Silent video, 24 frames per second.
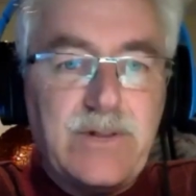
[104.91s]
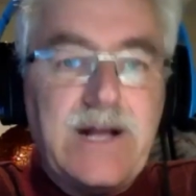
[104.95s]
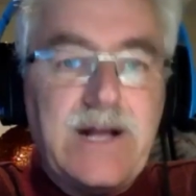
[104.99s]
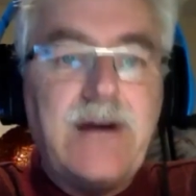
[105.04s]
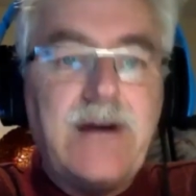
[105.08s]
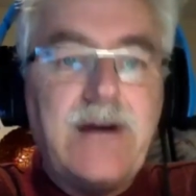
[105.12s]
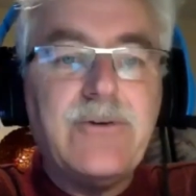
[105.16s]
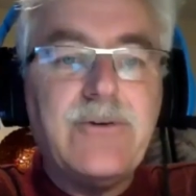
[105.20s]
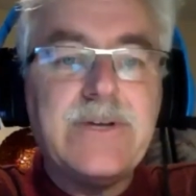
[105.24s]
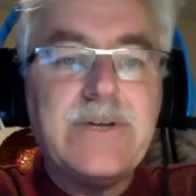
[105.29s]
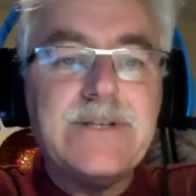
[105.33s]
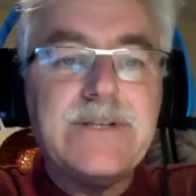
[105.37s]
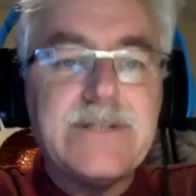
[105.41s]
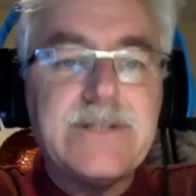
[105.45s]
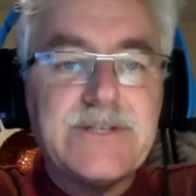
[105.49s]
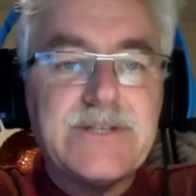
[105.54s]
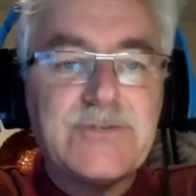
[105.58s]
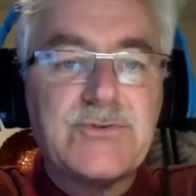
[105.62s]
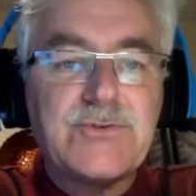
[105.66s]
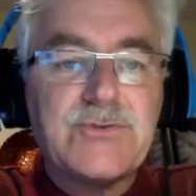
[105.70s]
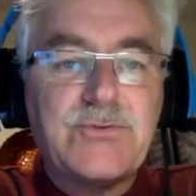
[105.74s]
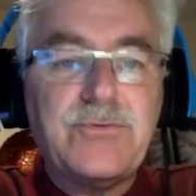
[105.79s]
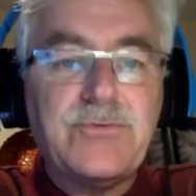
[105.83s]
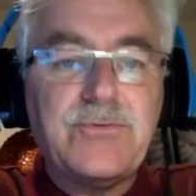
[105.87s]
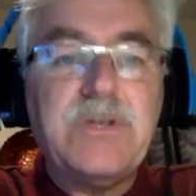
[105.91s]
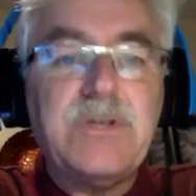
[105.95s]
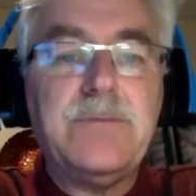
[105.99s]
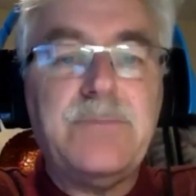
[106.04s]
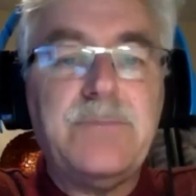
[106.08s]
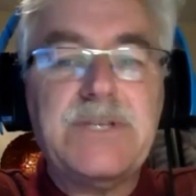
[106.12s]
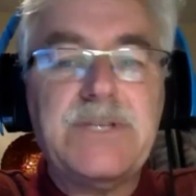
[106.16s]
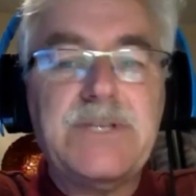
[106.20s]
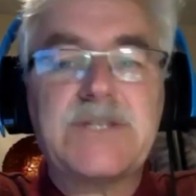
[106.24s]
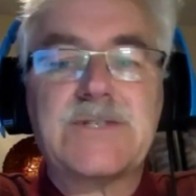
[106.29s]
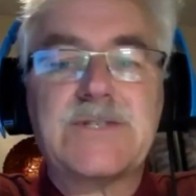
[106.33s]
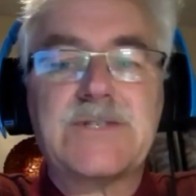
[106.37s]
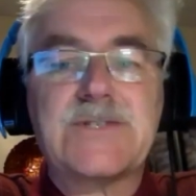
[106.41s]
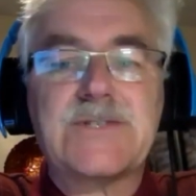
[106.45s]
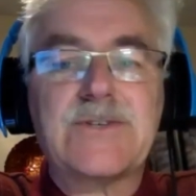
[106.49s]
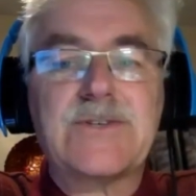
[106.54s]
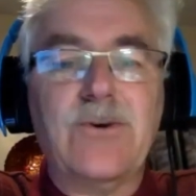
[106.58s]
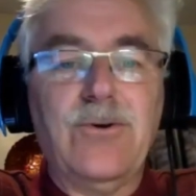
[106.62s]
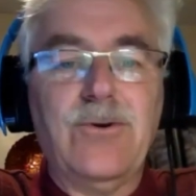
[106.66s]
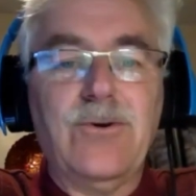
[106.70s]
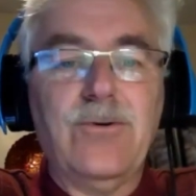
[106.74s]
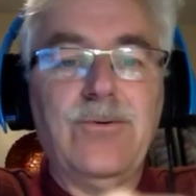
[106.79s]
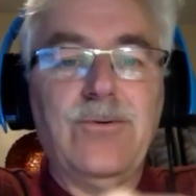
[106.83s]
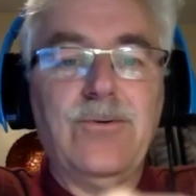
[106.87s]
How can this tree be
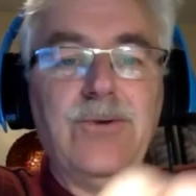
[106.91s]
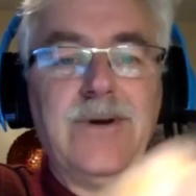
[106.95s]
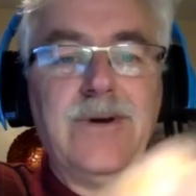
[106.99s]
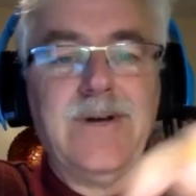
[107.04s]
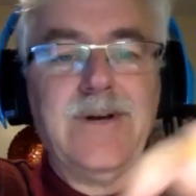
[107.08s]
so